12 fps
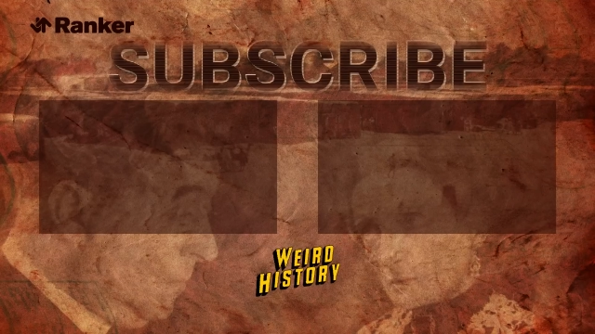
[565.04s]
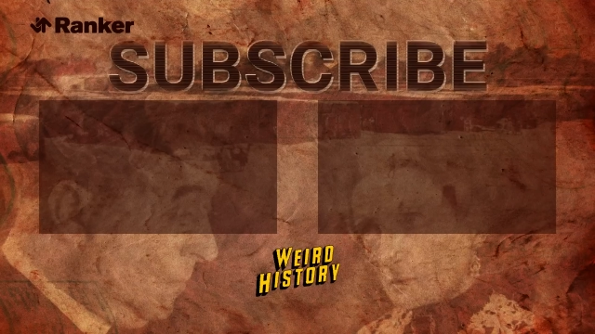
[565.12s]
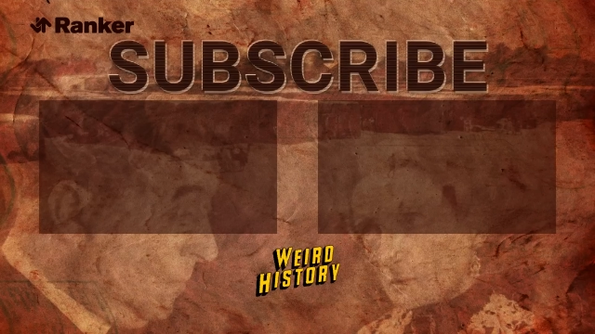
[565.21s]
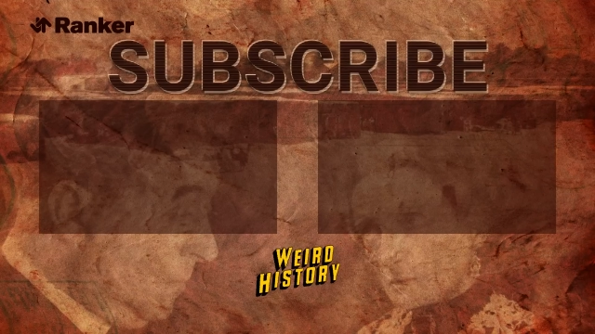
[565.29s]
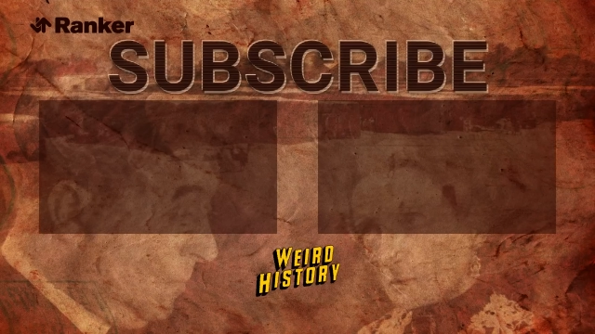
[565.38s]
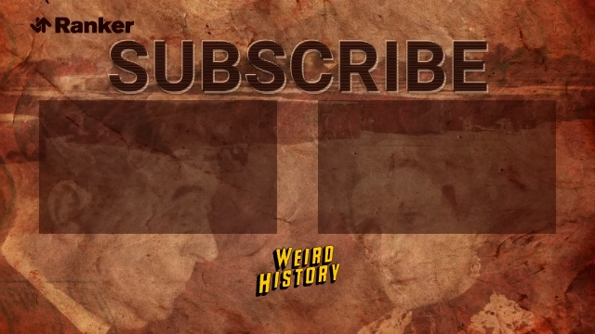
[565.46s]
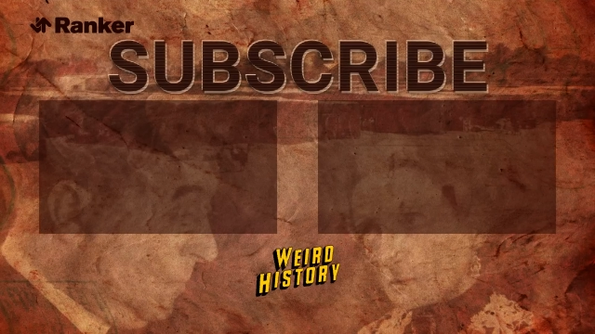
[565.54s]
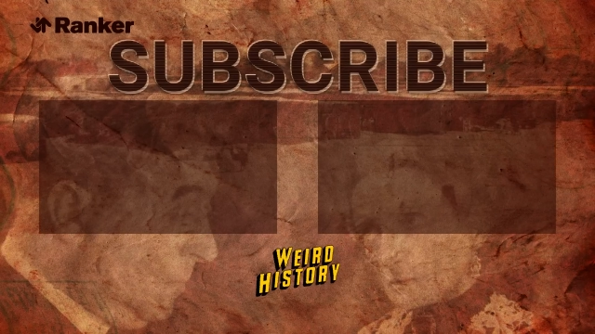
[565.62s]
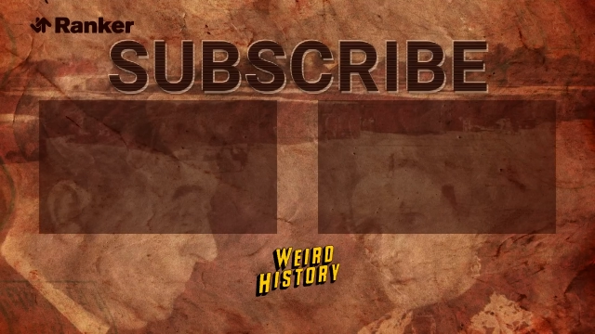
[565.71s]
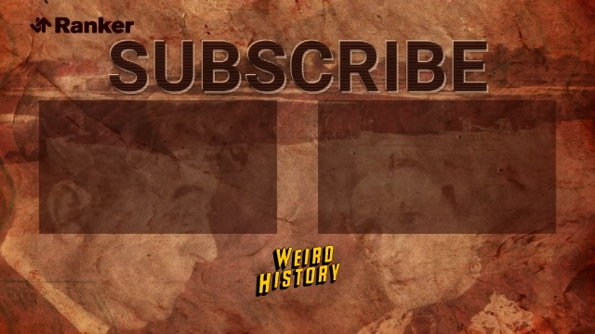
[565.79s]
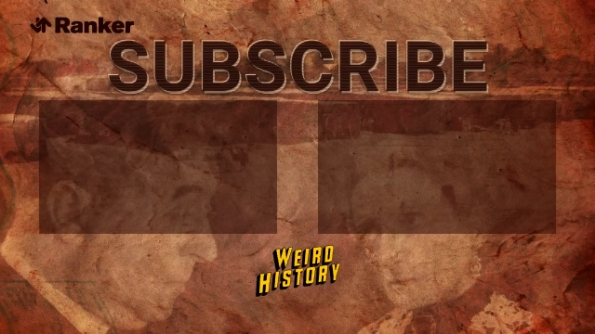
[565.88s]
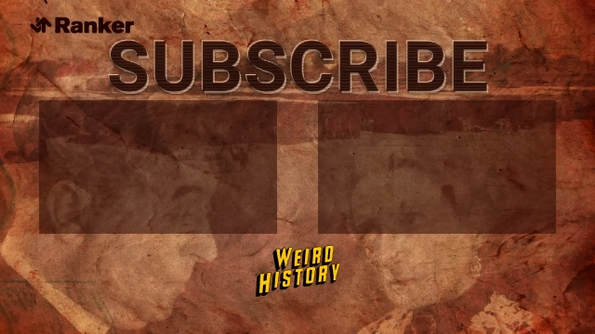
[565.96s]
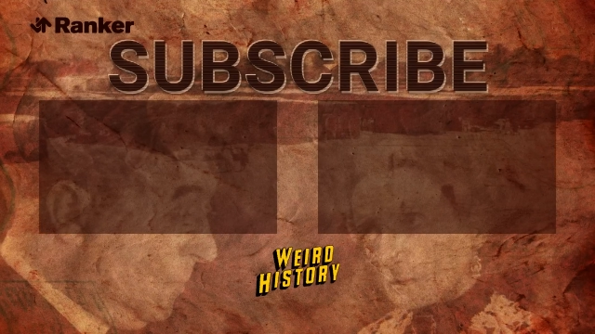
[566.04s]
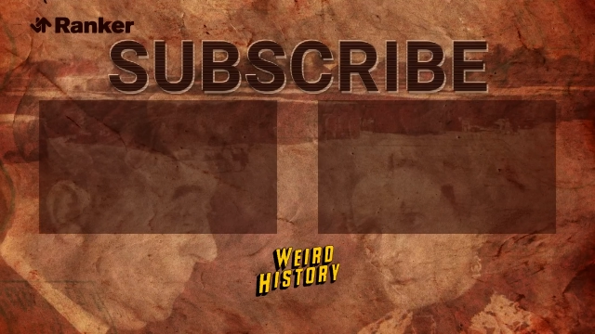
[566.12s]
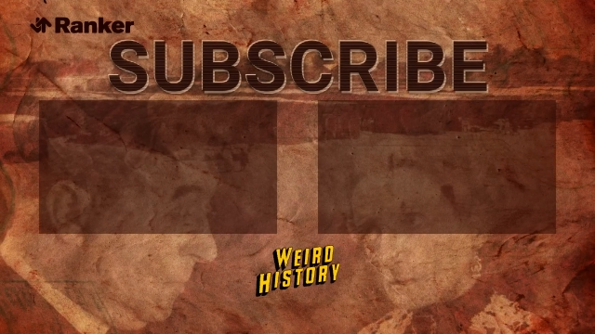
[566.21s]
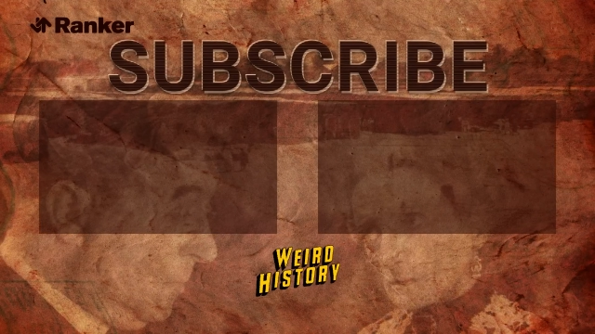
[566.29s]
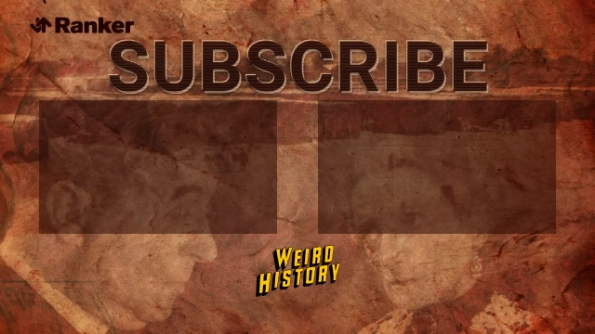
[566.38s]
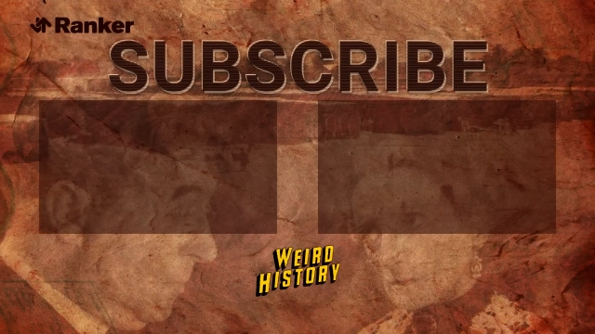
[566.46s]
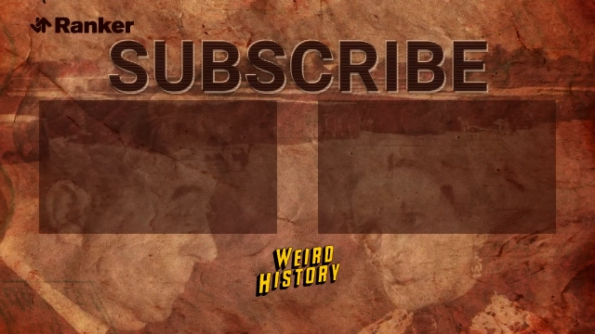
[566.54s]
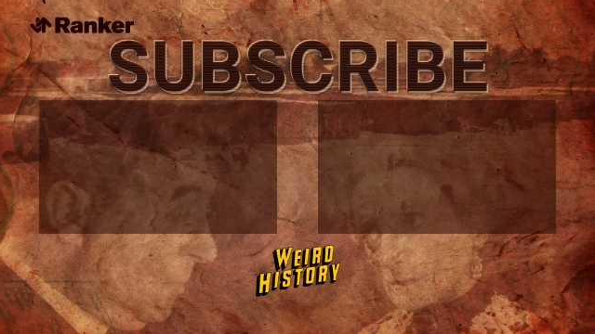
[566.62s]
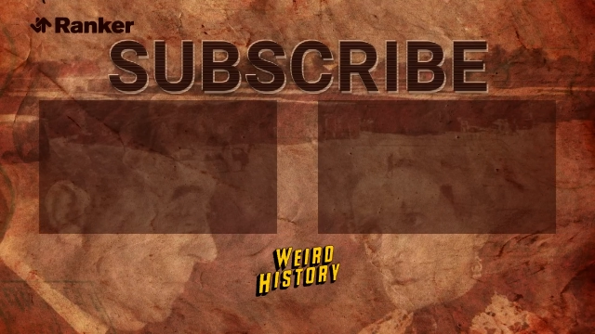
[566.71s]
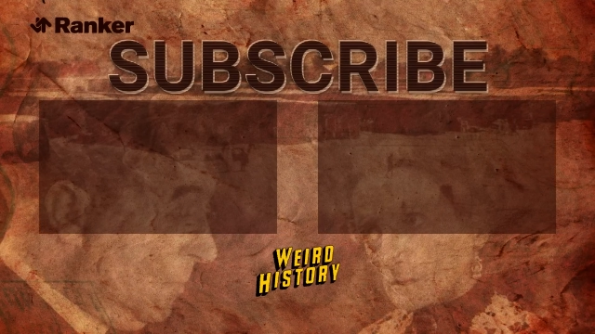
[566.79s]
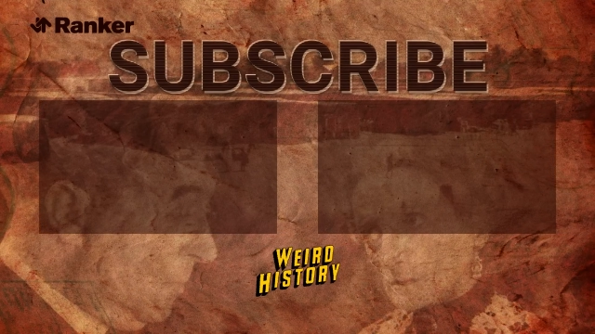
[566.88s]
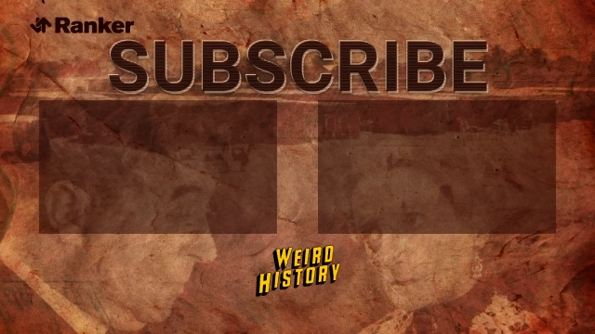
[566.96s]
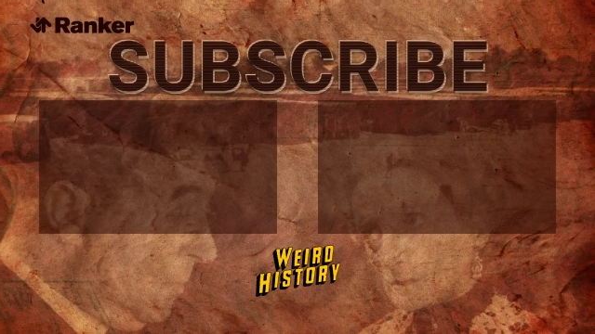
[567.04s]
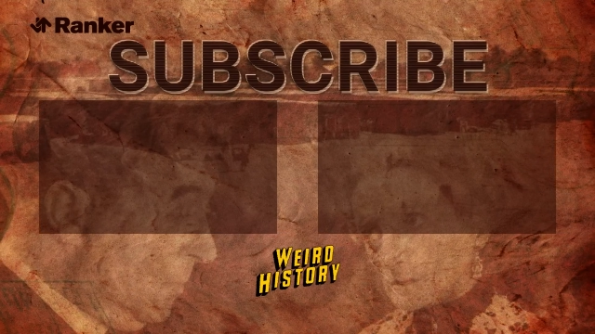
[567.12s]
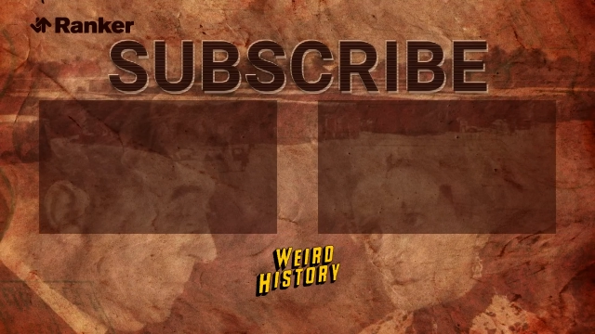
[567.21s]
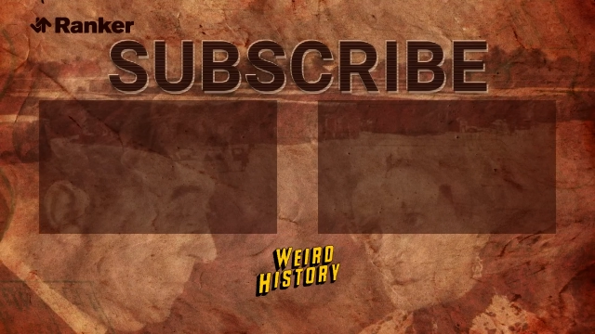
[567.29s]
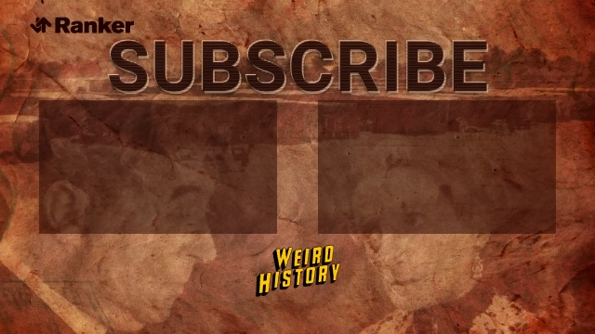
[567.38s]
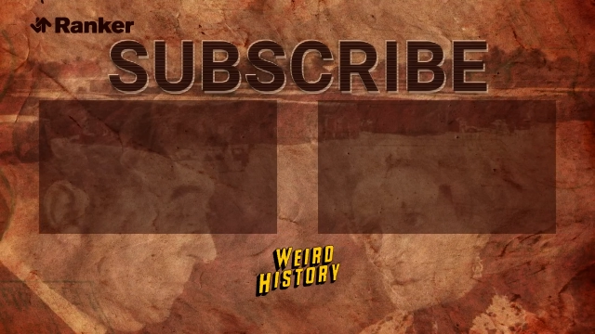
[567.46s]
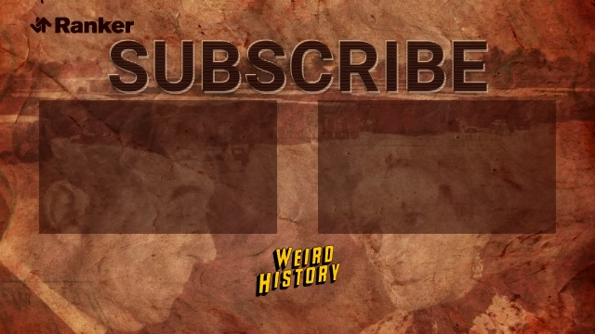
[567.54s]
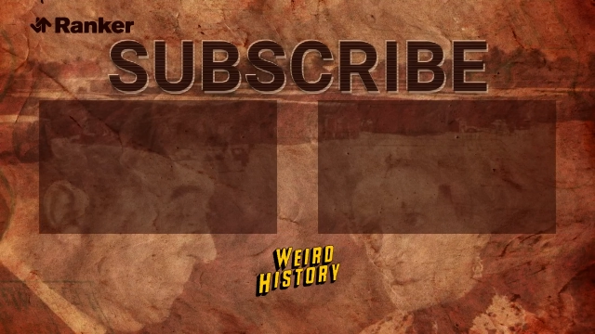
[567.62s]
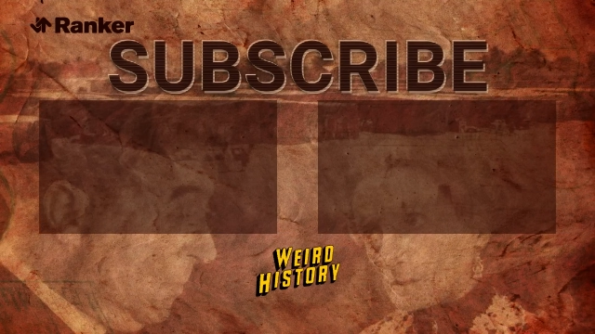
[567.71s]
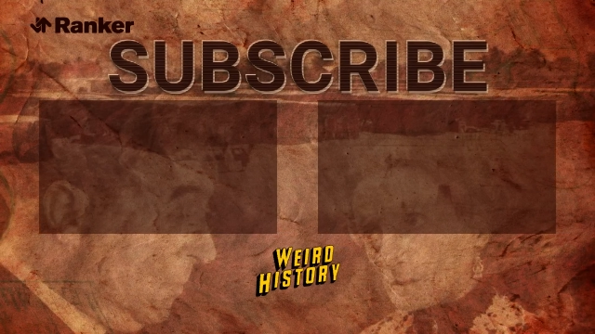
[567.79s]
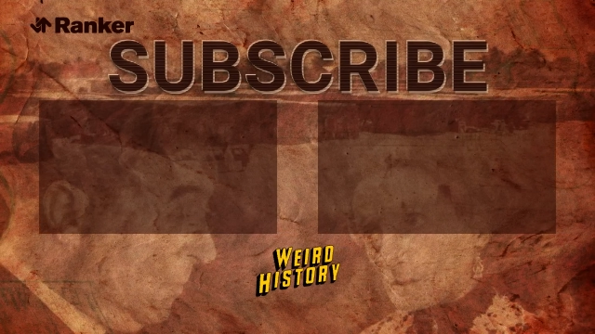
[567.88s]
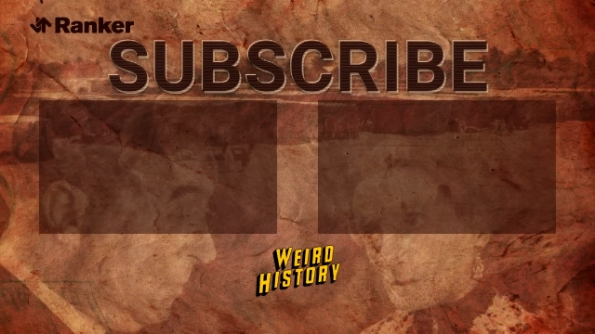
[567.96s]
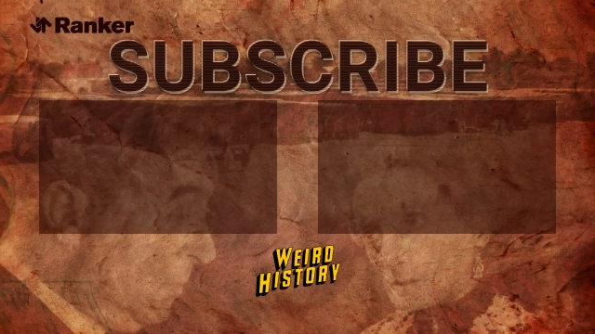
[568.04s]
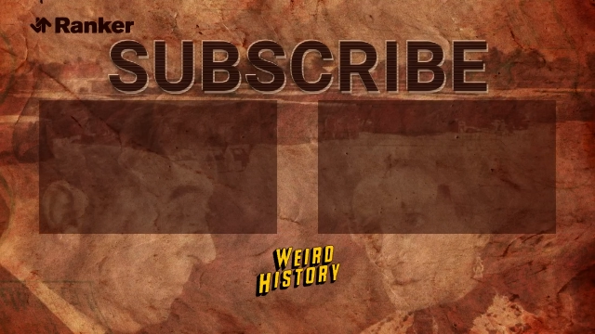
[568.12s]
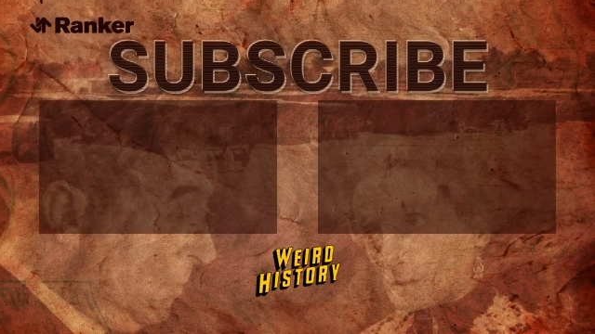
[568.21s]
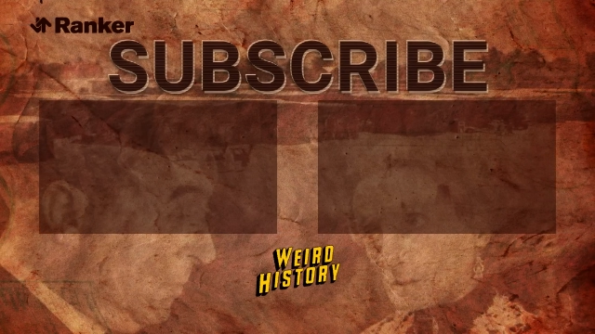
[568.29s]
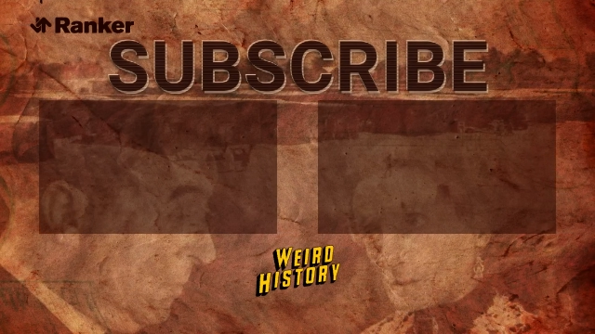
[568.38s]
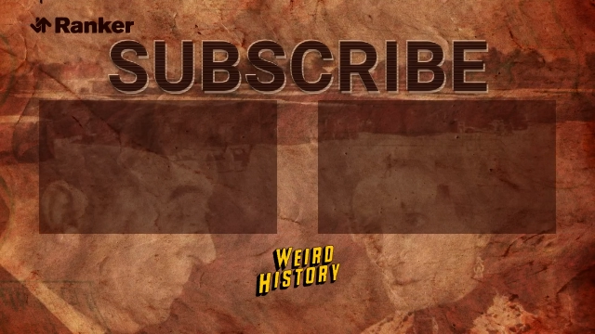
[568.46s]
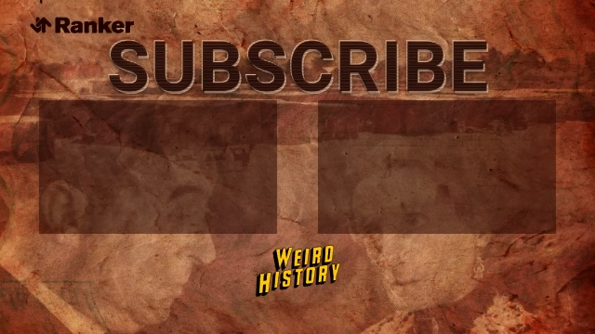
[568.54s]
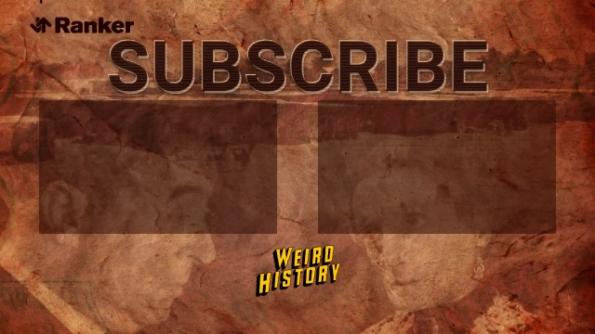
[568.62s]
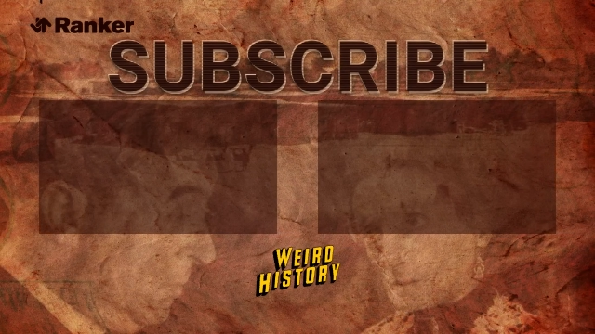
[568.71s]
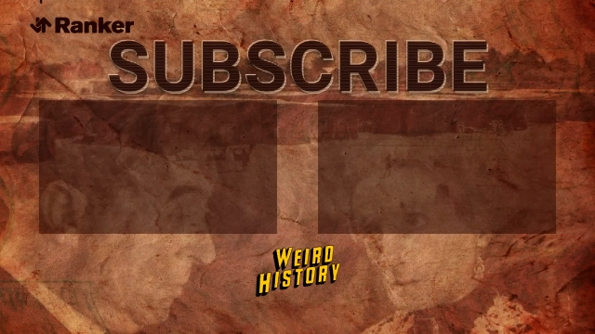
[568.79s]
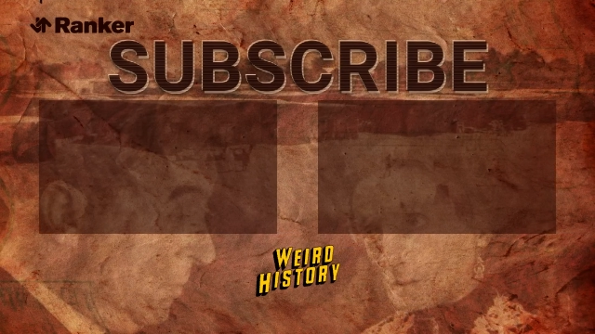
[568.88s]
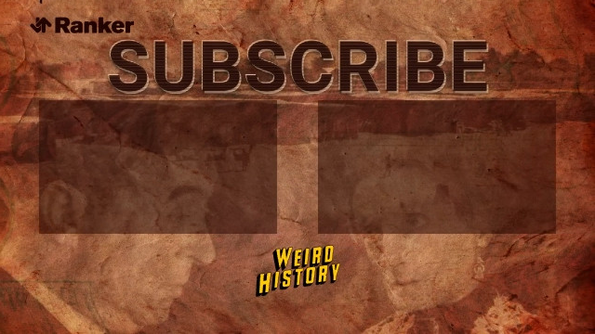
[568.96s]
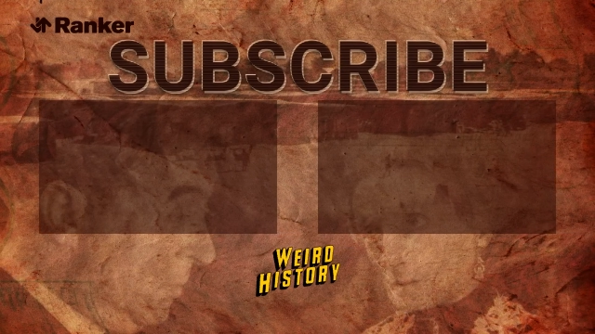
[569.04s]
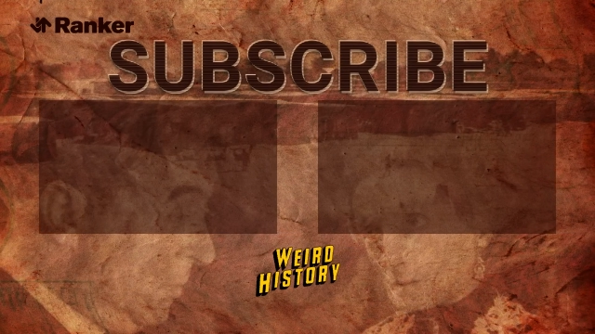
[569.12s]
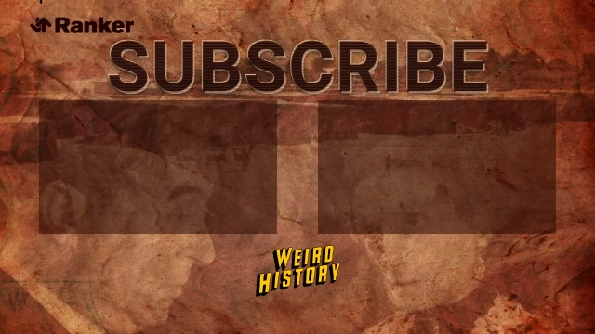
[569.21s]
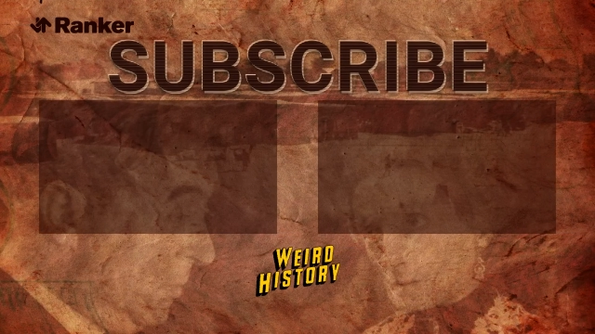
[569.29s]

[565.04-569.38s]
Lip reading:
Nobody's mouth can be seen.